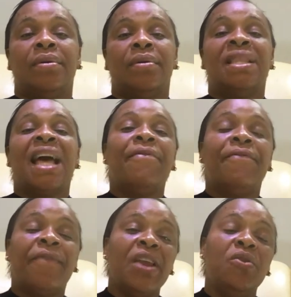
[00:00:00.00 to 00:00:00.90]
There are
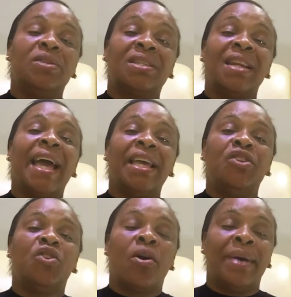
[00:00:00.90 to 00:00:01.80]
venues lying
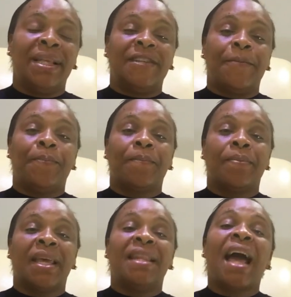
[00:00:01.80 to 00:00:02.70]
dormant.
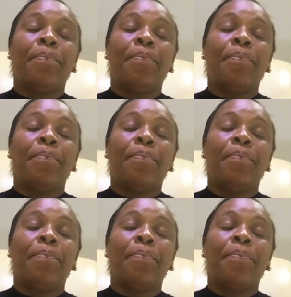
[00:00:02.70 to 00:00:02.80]
There are